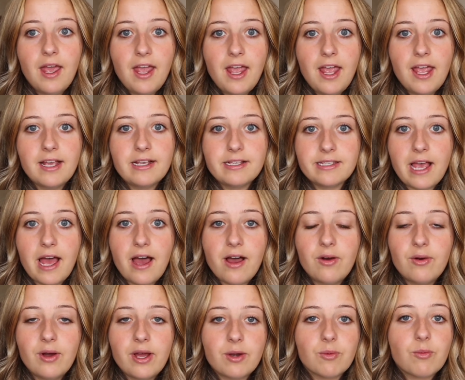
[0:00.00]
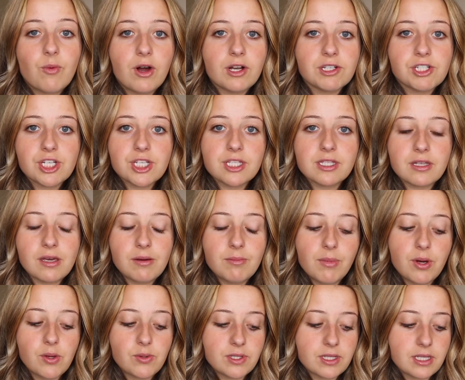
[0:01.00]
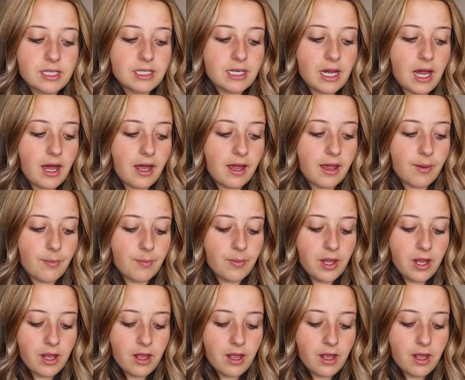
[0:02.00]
hangs out and watches them most of the time.